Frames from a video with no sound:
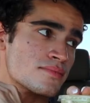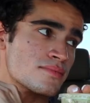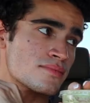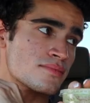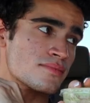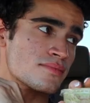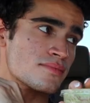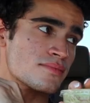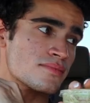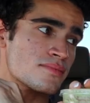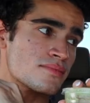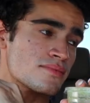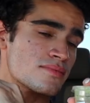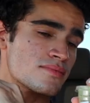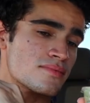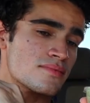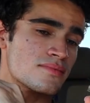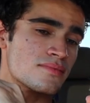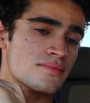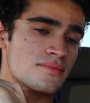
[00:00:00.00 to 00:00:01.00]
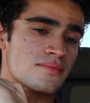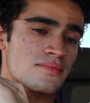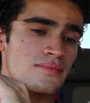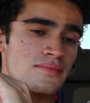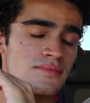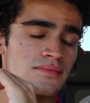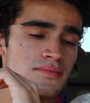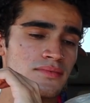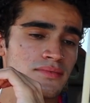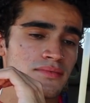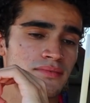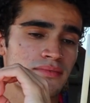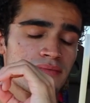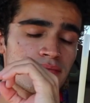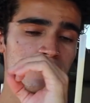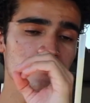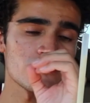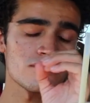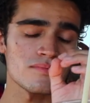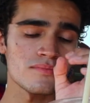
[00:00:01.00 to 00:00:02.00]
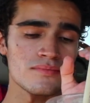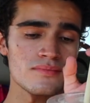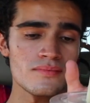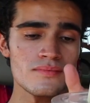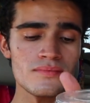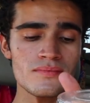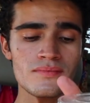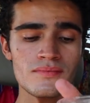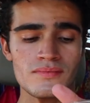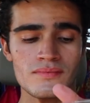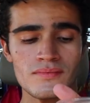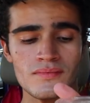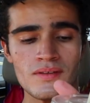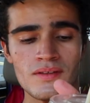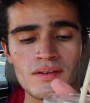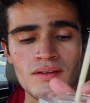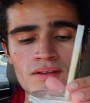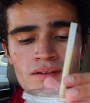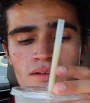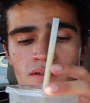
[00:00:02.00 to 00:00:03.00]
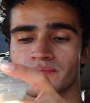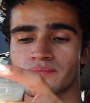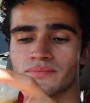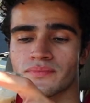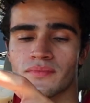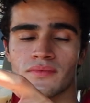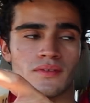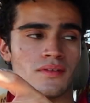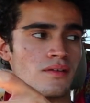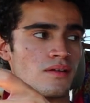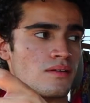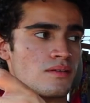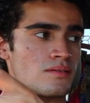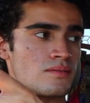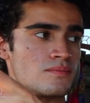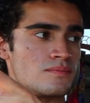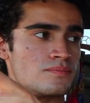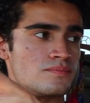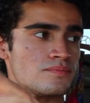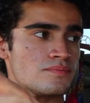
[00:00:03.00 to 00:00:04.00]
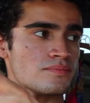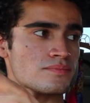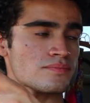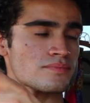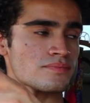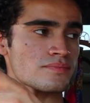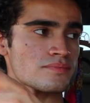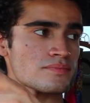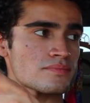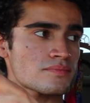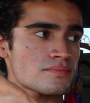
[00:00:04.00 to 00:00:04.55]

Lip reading: The person shown says nothing.